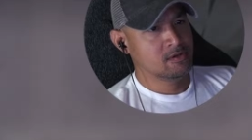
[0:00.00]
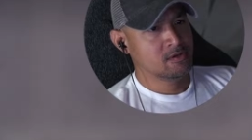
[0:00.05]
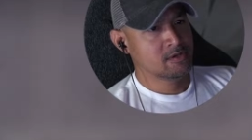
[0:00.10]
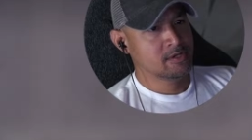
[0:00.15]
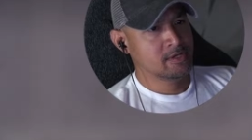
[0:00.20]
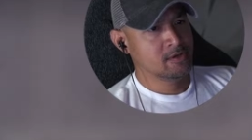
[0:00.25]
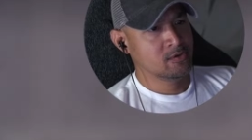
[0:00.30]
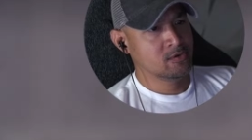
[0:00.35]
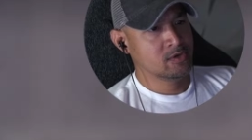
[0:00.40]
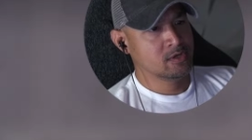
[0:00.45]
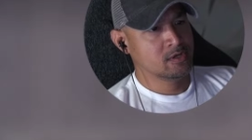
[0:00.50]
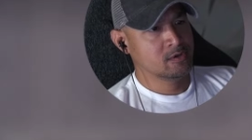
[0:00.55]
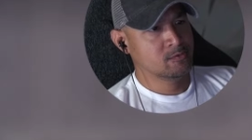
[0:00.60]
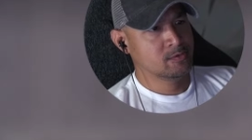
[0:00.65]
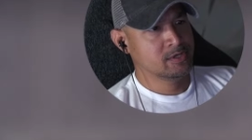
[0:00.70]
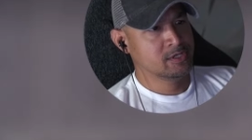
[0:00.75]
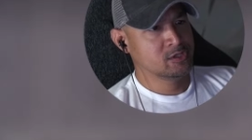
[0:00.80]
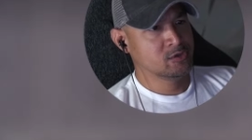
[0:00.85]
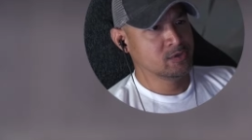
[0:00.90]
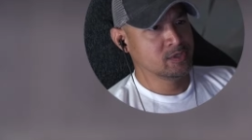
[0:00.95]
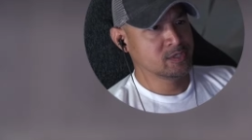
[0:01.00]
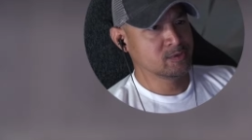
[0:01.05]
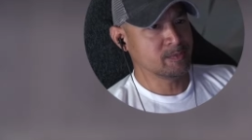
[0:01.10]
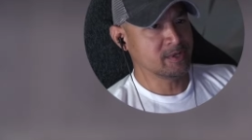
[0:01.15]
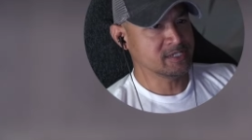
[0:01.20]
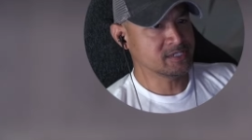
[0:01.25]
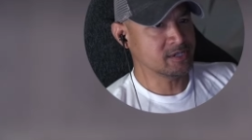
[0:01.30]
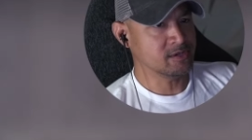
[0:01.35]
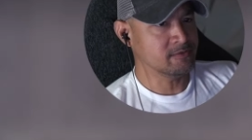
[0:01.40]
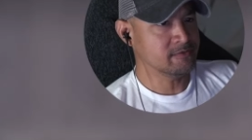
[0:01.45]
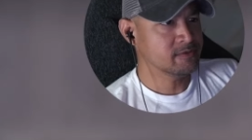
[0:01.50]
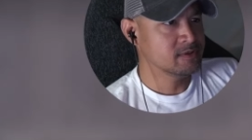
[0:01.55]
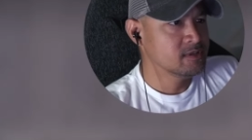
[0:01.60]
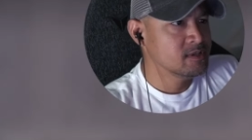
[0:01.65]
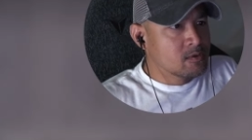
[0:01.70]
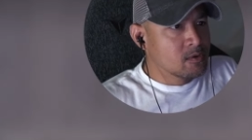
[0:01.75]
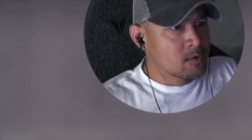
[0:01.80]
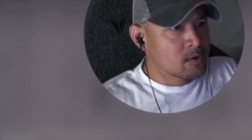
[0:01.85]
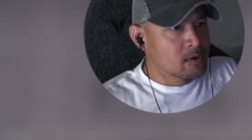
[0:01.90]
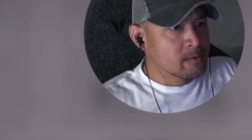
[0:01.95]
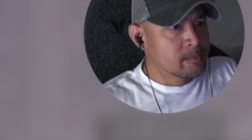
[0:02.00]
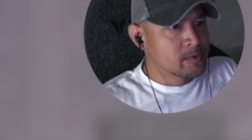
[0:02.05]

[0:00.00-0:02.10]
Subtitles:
Okay, hold on, I want to do this myself. Cora